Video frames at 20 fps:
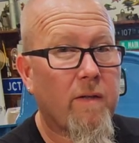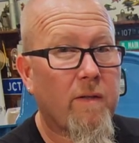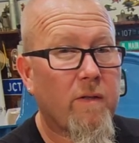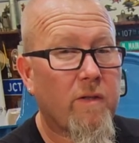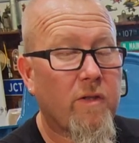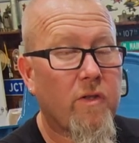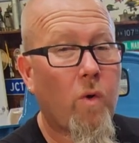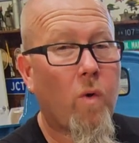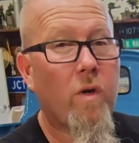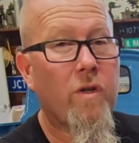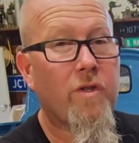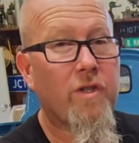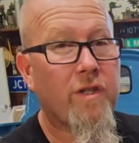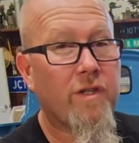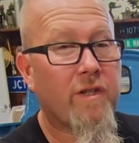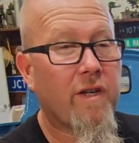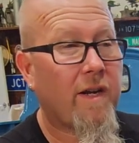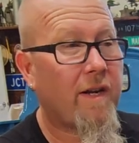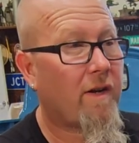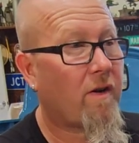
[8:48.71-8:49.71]
storage
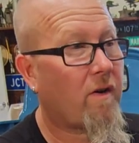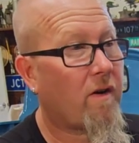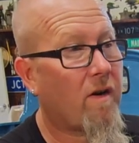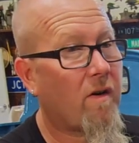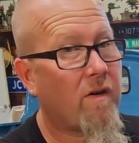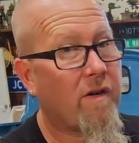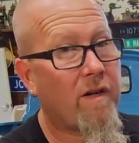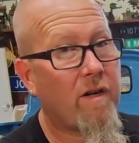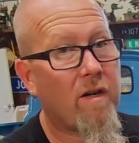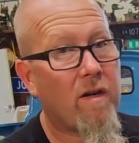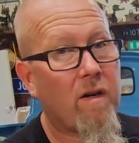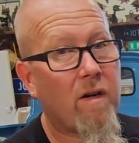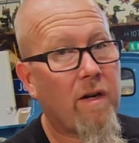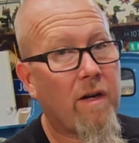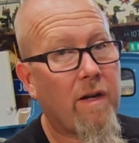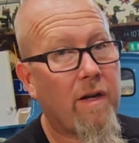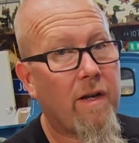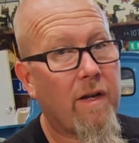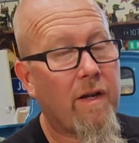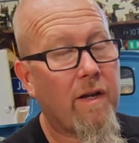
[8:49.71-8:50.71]
container out here,
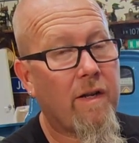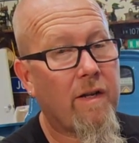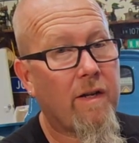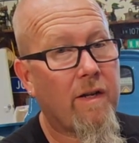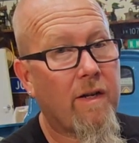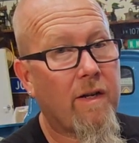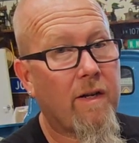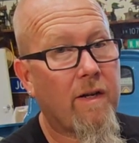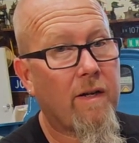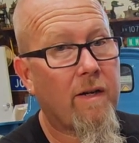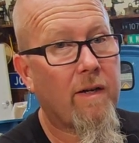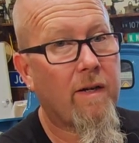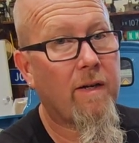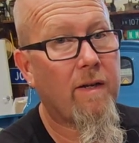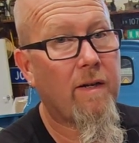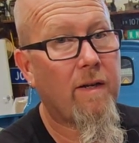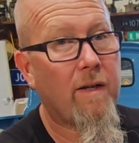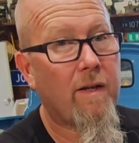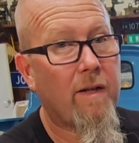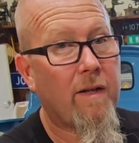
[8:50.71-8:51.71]
and
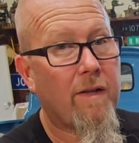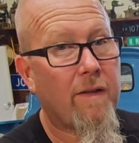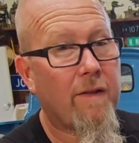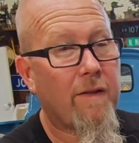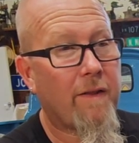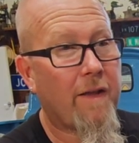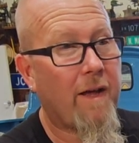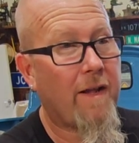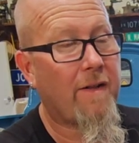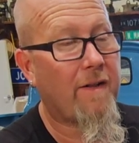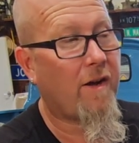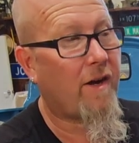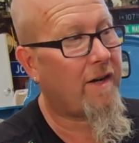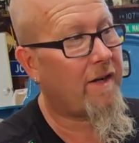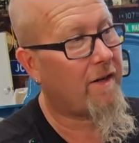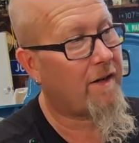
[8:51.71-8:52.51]
that night,